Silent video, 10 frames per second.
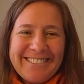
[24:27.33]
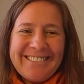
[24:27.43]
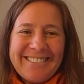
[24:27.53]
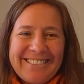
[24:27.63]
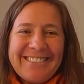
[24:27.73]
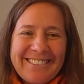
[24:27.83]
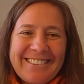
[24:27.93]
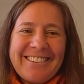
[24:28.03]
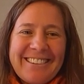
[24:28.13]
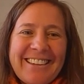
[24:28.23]
worry too
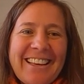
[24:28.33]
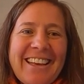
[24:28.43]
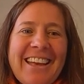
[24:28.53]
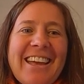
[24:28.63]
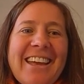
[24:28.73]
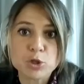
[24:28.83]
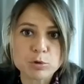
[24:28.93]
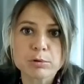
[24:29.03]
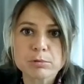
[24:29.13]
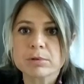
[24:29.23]
much about that. We
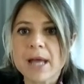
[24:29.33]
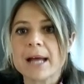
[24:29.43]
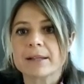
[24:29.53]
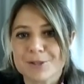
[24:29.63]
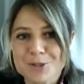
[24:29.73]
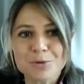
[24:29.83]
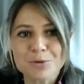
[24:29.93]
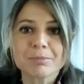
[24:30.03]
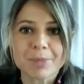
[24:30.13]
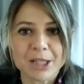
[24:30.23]
should do that
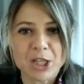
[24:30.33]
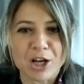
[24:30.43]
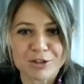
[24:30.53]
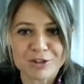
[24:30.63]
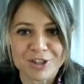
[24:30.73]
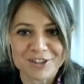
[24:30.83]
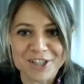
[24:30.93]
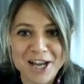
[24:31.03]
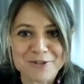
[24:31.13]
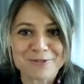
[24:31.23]
soon, but not
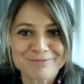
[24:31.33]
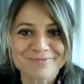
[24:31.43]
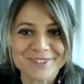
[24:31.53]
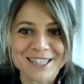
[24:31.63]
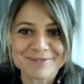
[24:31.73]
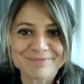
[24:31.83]
now. Yeah.